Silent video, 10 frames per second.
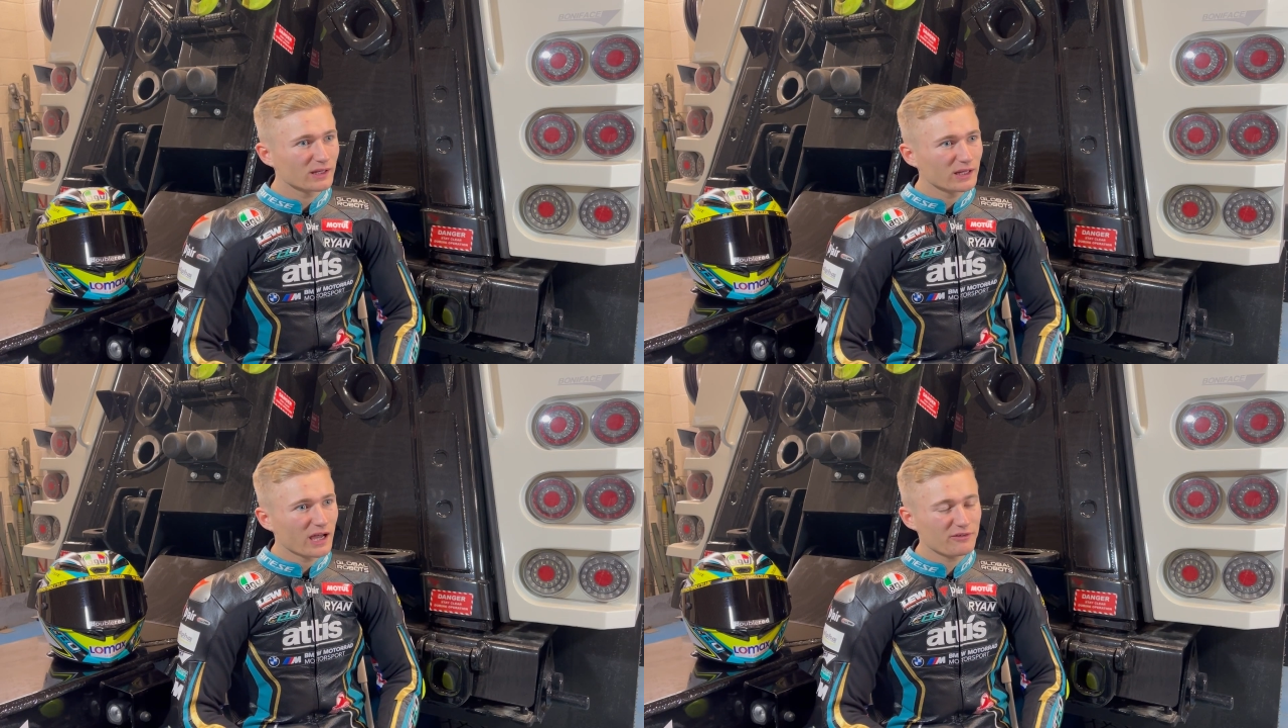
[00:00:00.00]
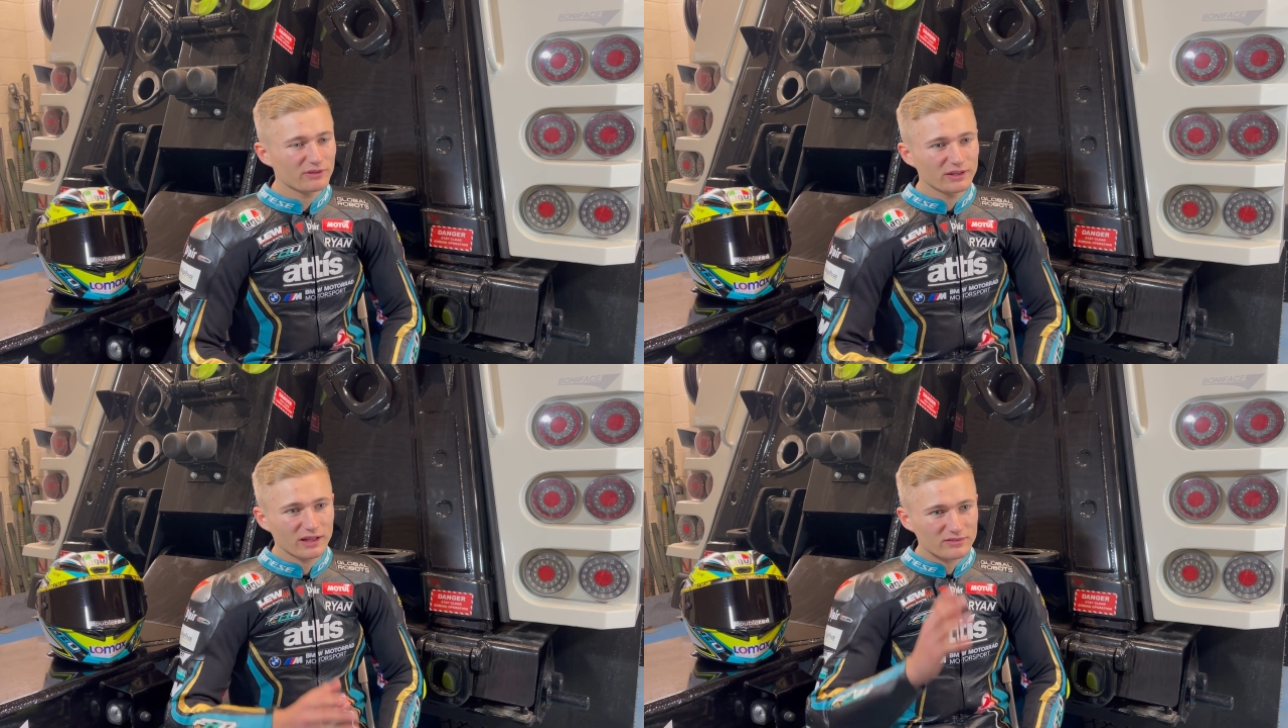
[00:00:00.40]

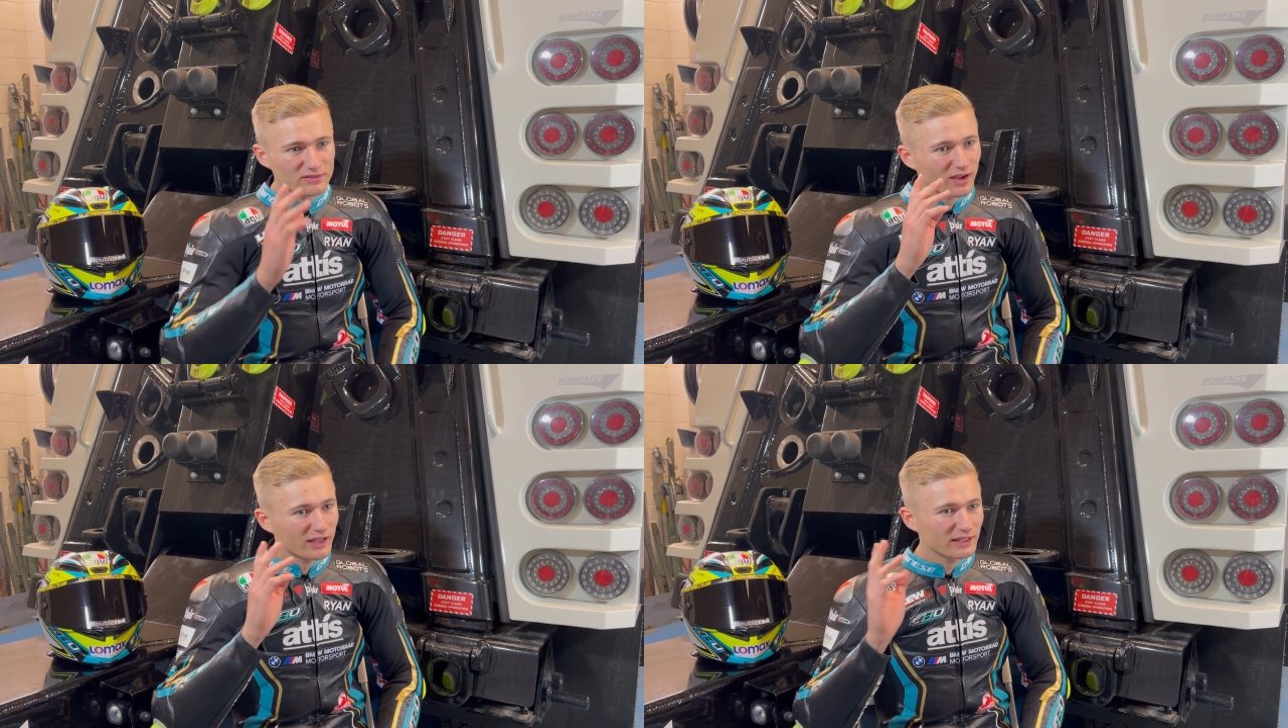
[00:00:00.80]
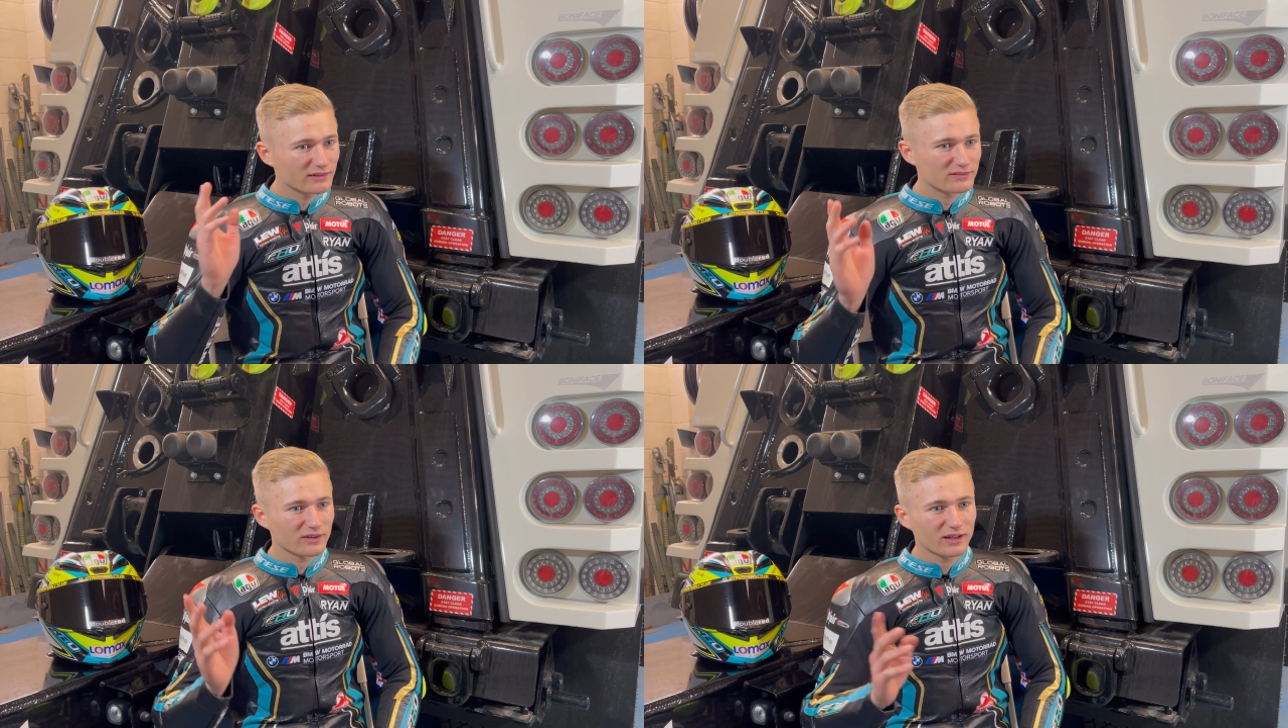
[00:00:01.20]
having that sight in the
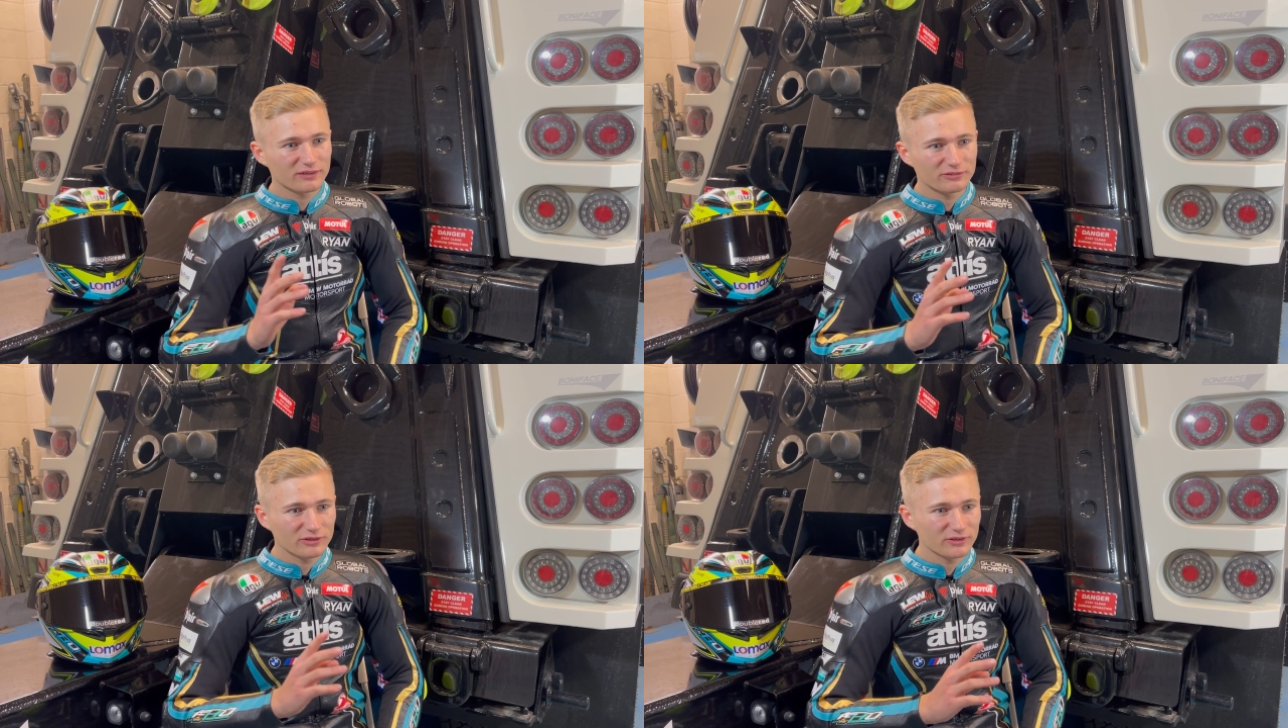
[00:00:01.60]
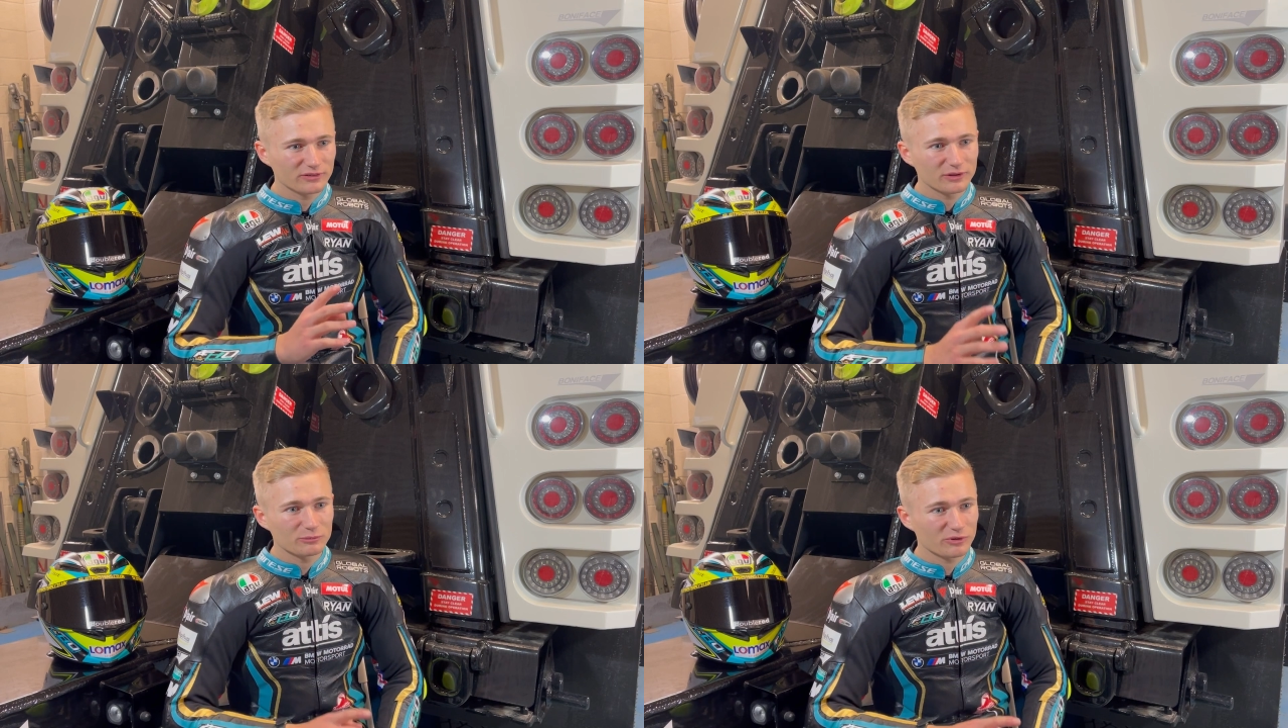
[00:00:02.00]
side of your
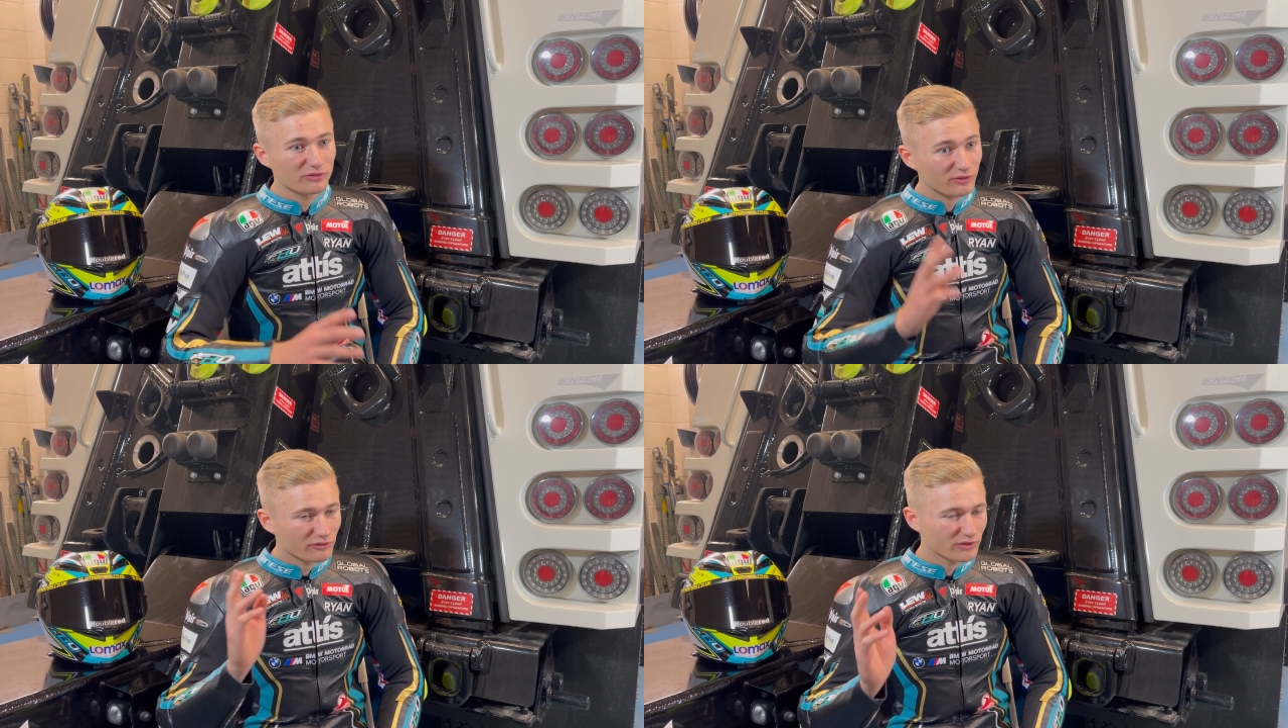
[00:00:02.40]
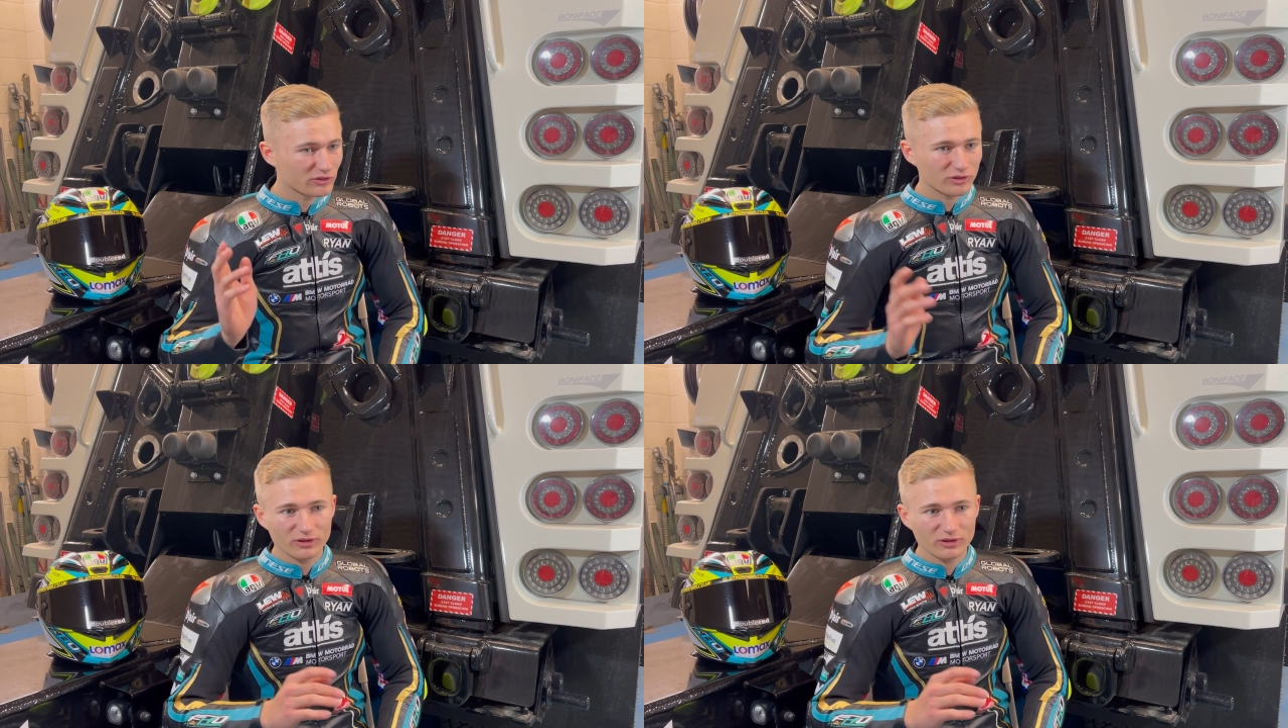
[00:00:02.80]
peripheral vision,